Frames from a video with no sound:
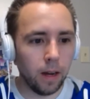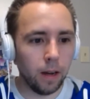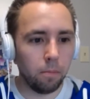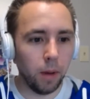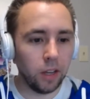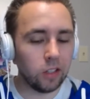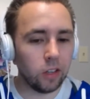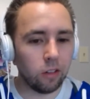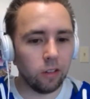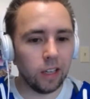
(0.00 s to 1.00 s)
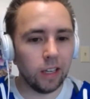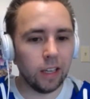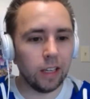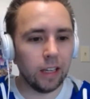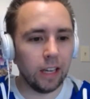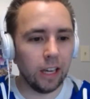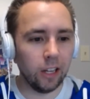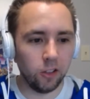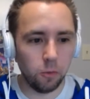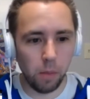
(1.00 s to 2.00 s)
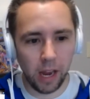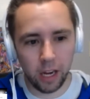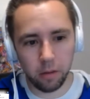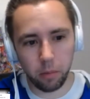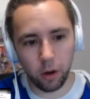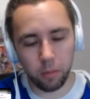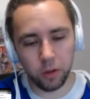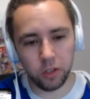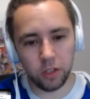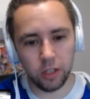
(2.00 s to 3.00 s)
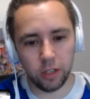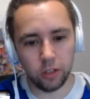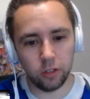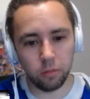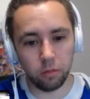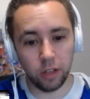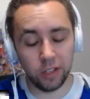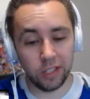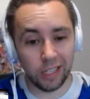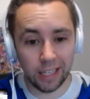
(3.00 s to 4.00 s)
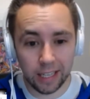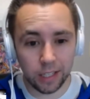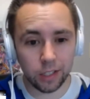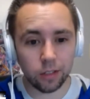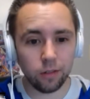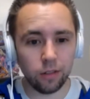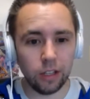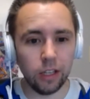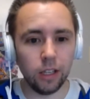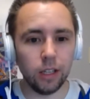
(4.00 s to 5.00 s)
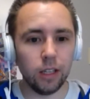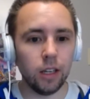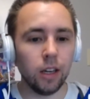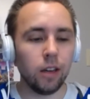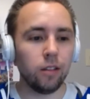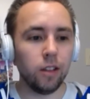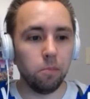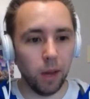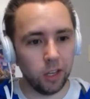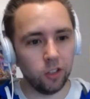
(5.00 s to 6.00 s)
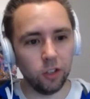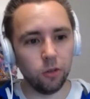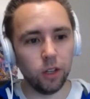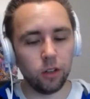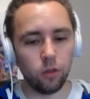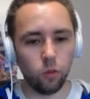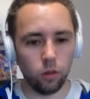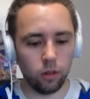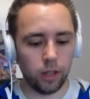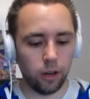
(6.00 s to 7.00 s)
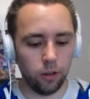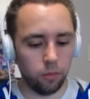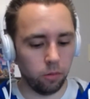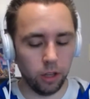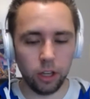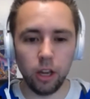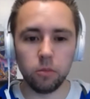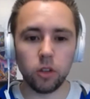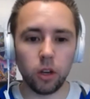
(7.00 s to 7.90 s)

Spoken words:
Basically, its main purpose is to play CDs. The base unit will allow you to play games like